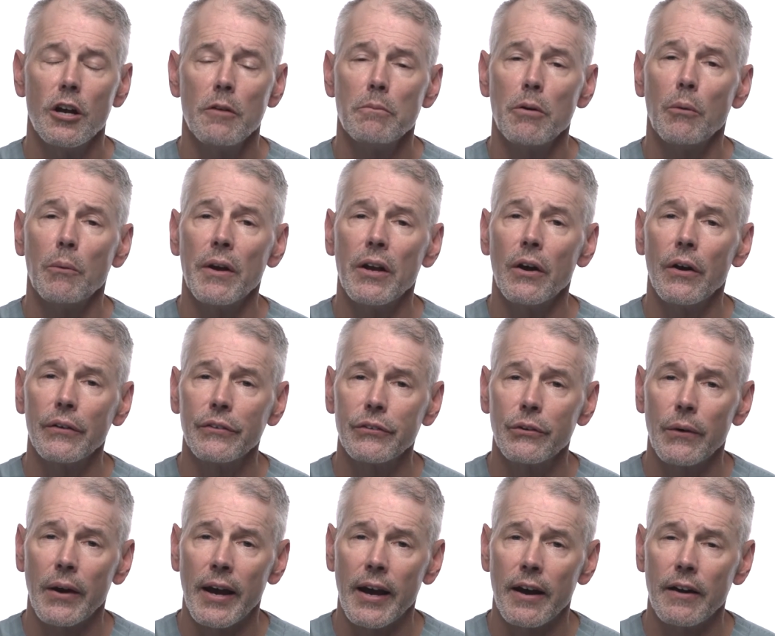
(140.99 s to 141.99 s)
but we
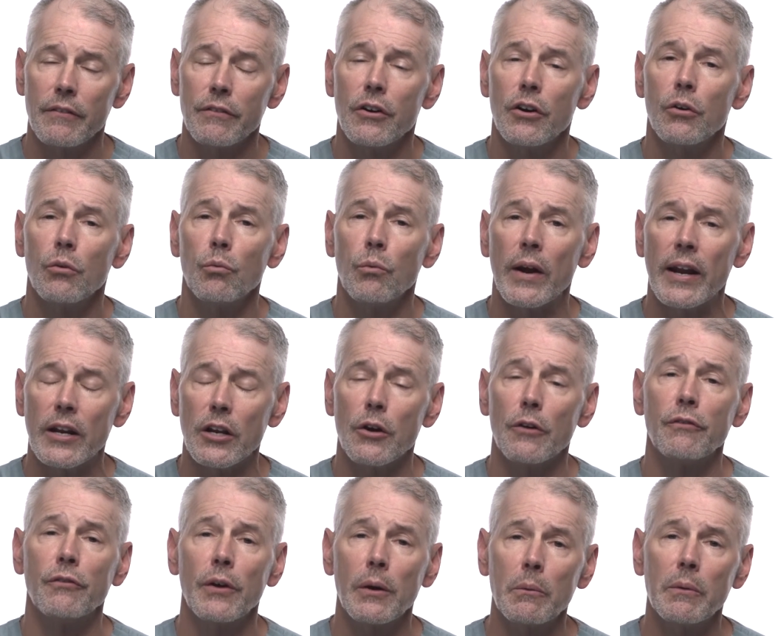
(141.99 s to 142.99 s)
also have
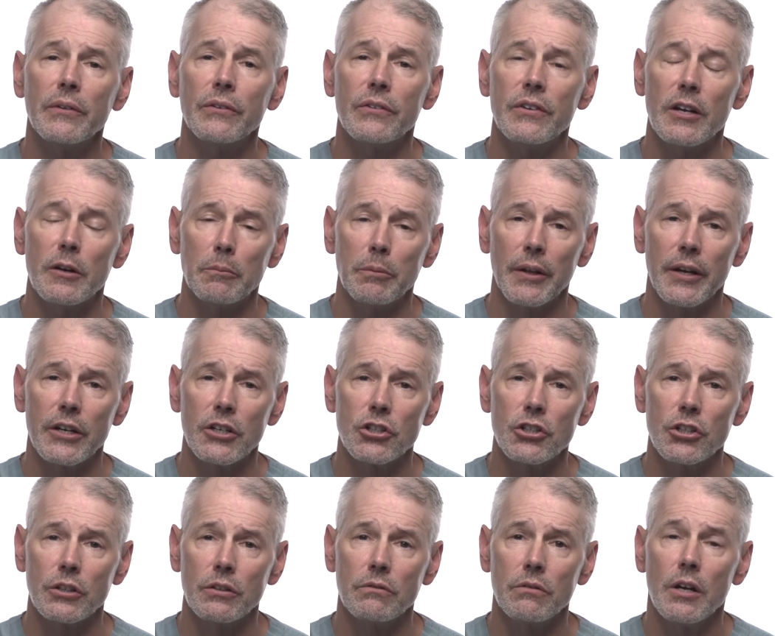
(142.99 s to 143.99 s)
radiofrequency
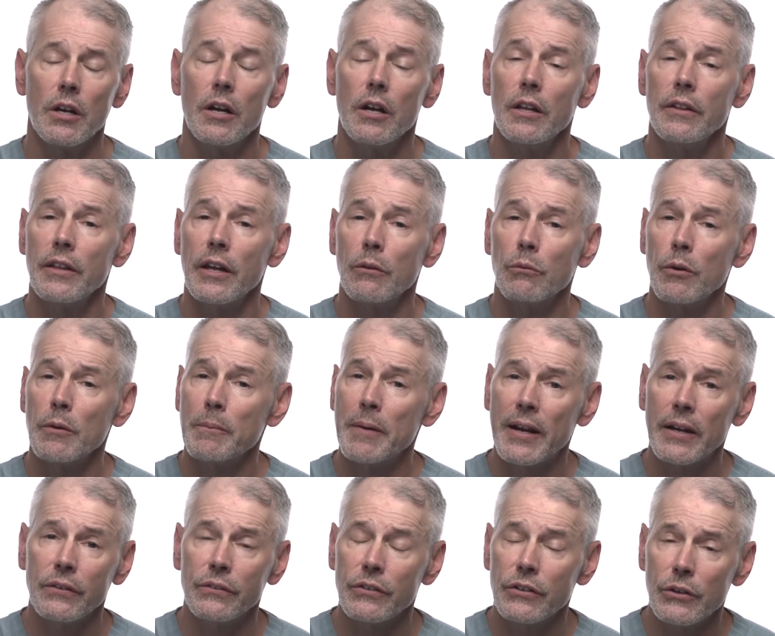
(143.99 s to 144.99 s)
ablation that
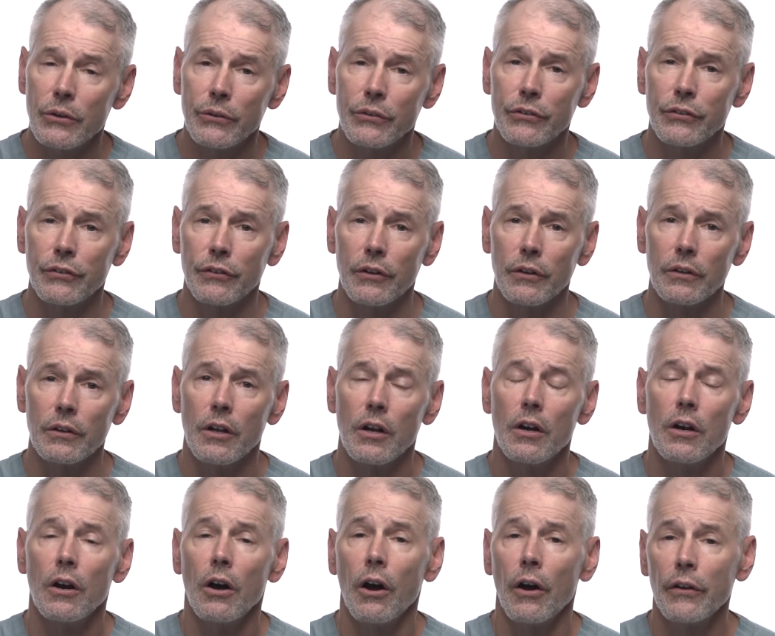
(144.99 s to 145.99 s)
remains useful
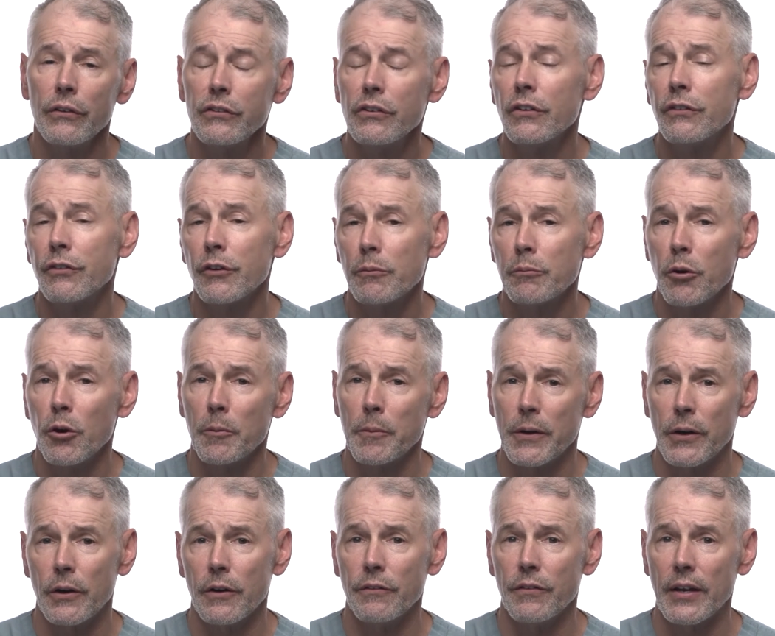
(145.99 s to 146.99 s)
also for
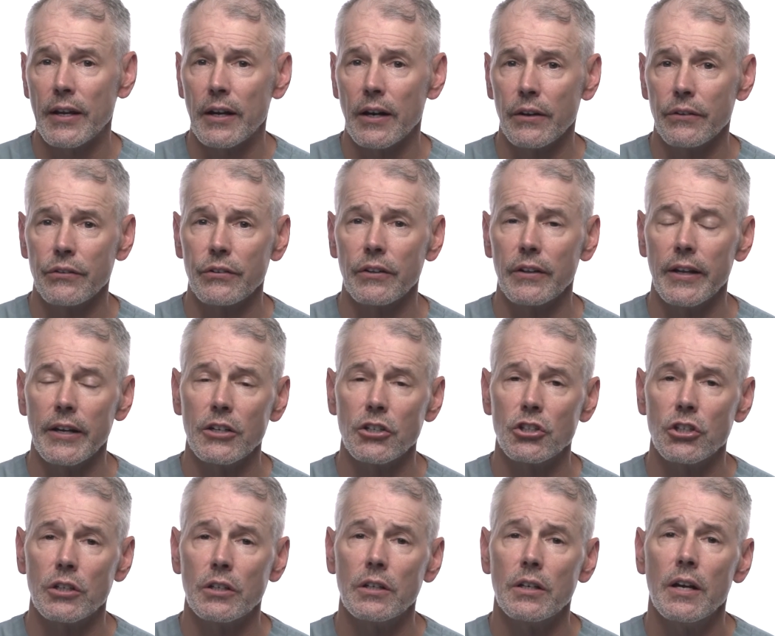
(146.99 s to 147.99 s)
pulmonary vein
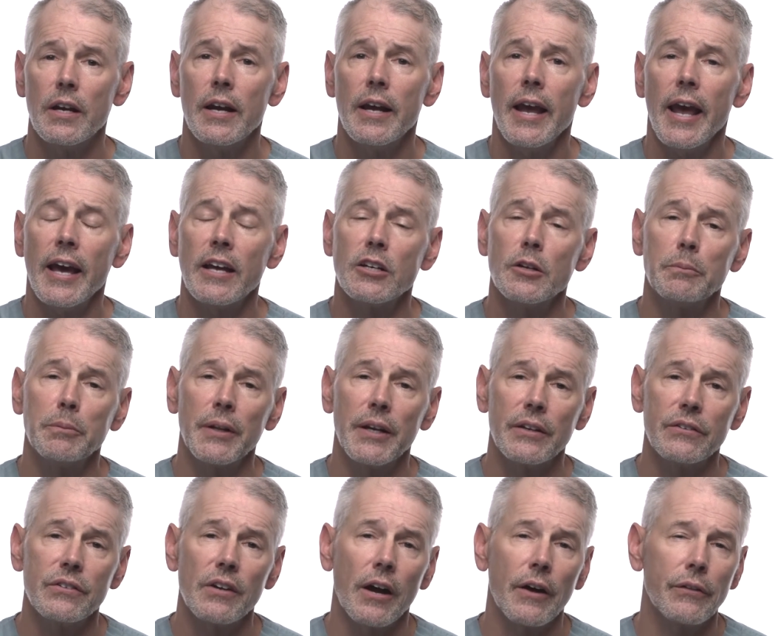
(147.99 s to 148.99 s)
isolation and to
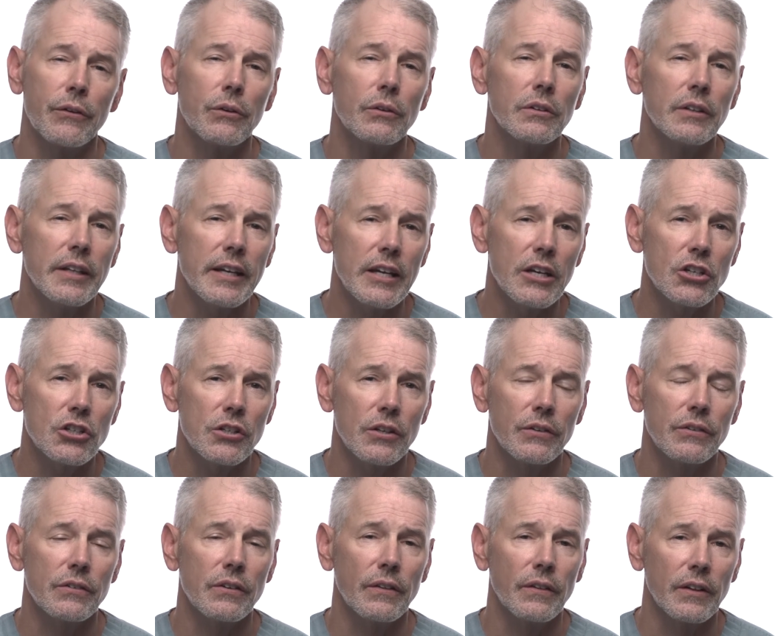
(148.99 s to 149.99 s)
place other
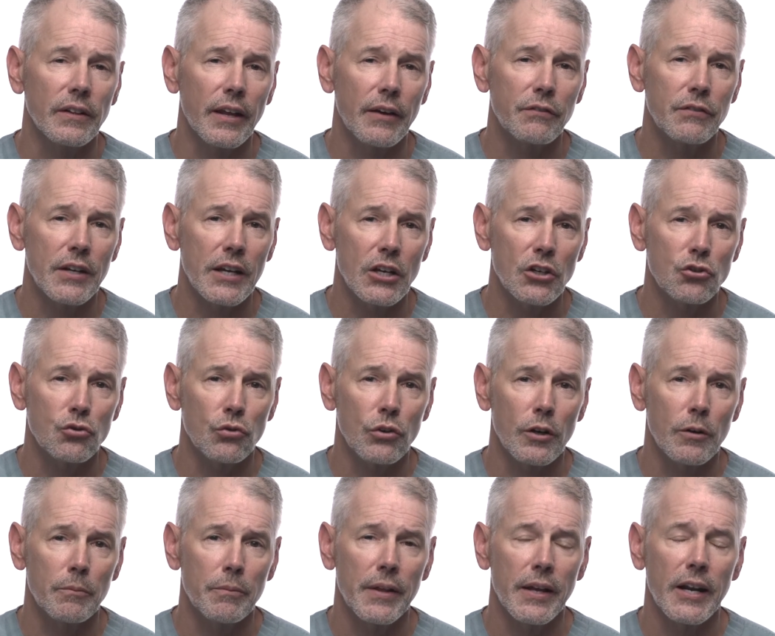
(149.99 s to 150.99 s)
lesions in the left
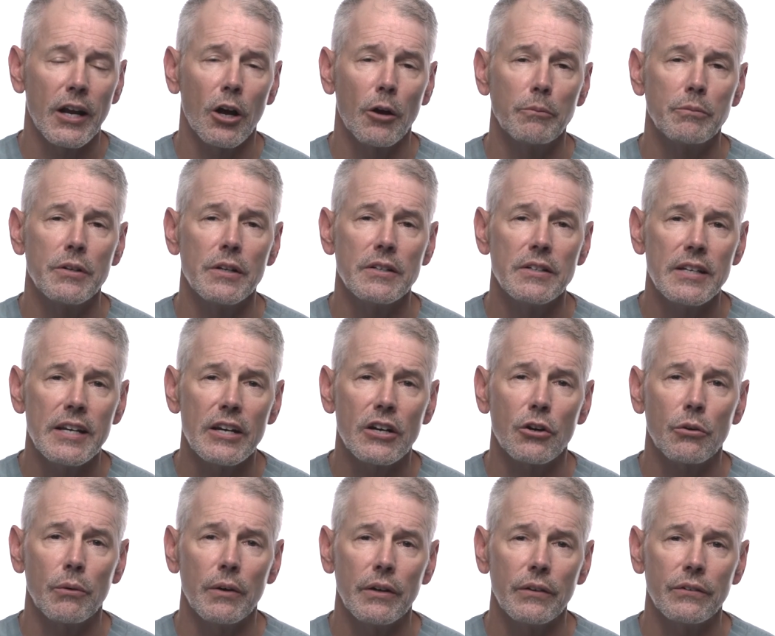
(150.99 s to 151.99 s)
atrium that help to
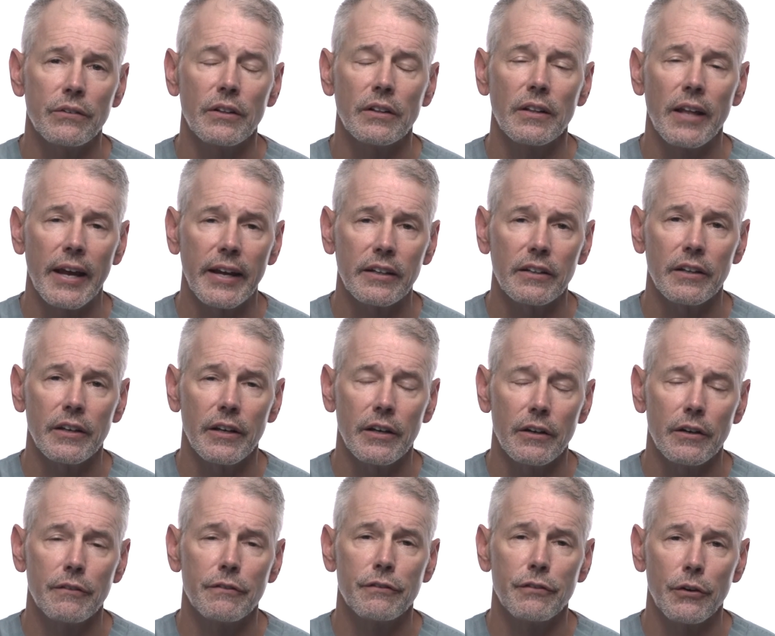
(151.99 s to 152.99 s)
decrease the
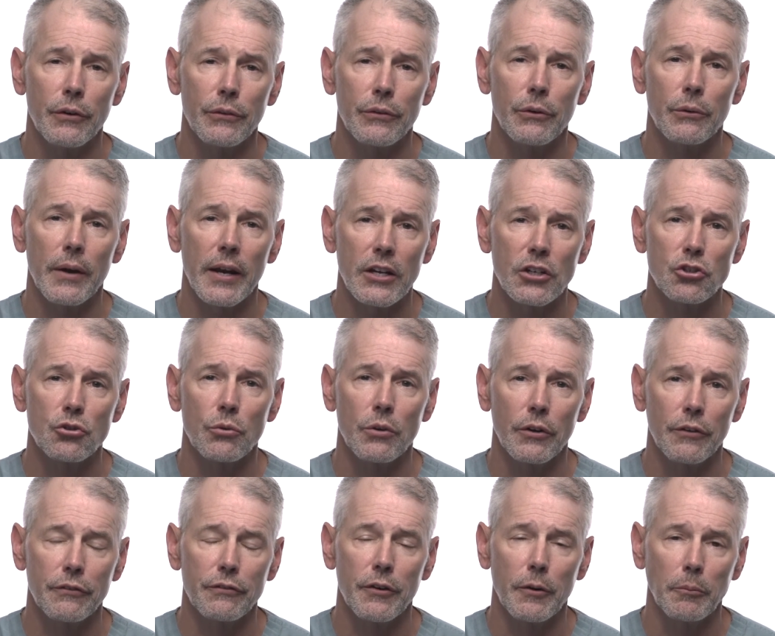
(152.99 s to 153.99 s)
likelihood of further
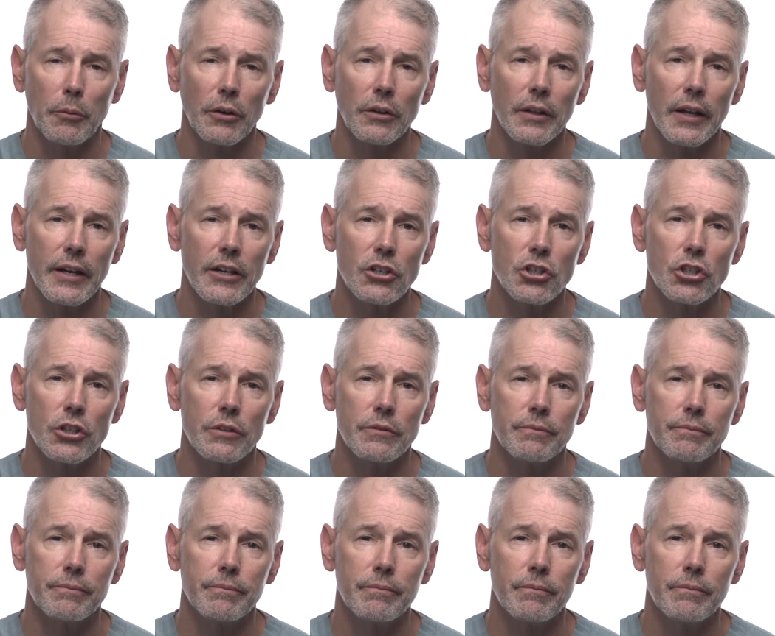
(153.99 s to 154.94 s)
atrial fibrillation.